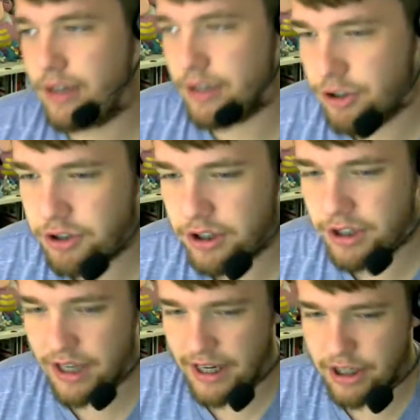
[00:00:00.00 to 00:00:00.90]
Usually
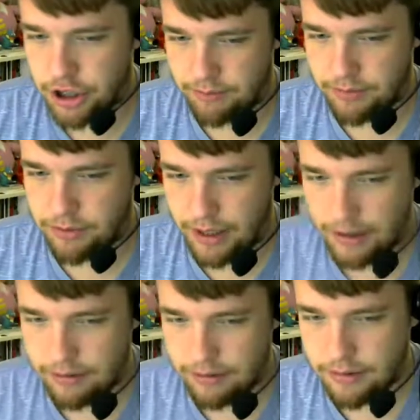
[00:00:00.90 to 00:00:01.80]
there's 8 gyms,
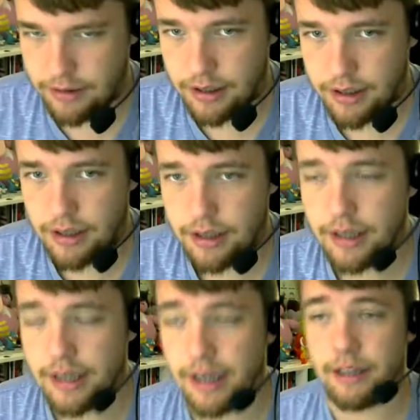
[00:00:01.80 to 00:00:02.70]
right?
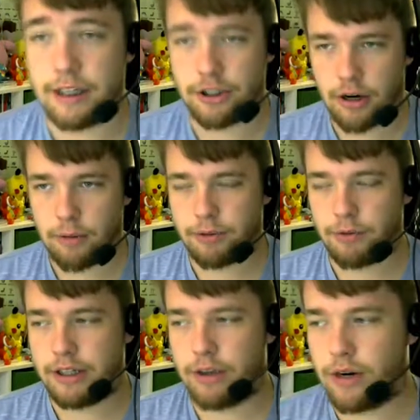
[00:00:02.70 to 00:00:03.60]
You get, you start with
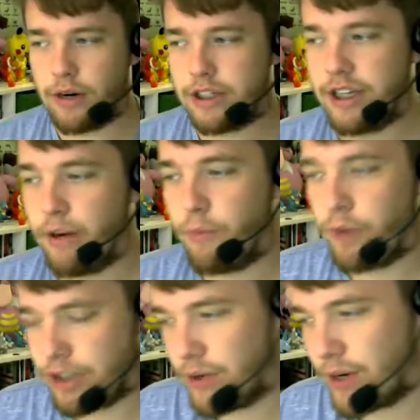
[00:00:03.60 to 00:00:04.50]
3 tokens, you get
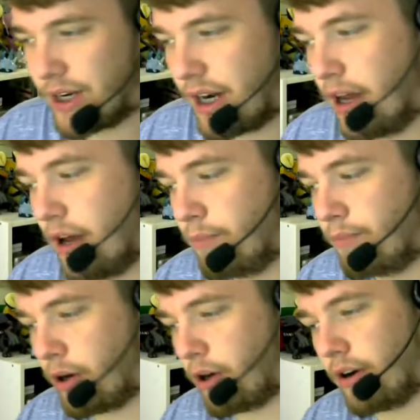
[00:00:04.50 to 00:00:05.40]
1 token
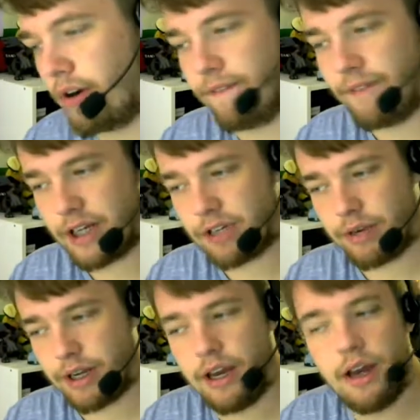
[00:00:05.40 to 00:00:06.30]
per
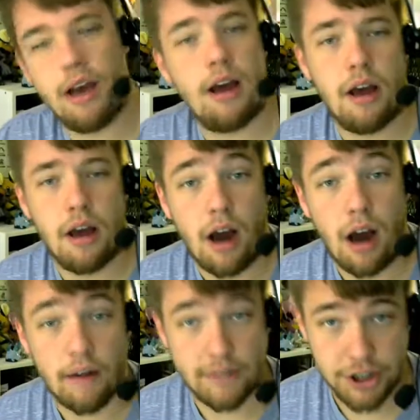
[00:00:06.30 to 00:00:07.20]
victory
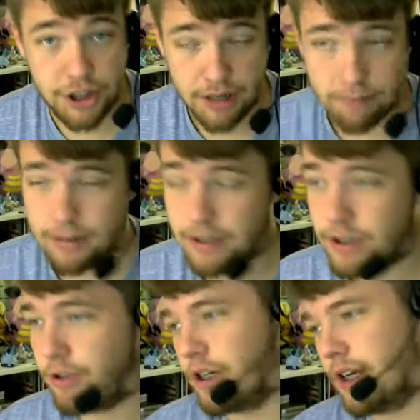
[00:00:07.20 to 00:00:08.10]
of a gym.
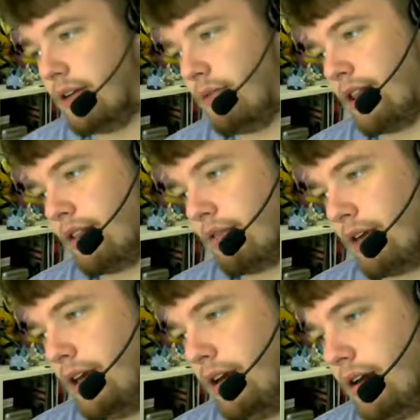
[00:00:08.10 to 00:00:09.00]
So you get, what,
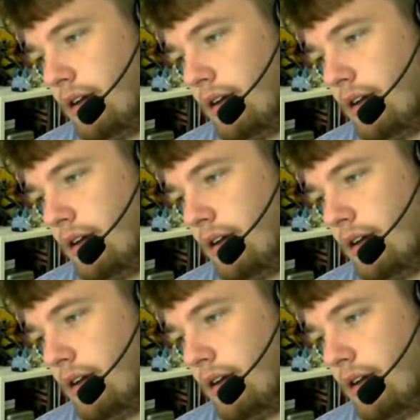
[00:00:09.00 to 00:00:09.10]
3?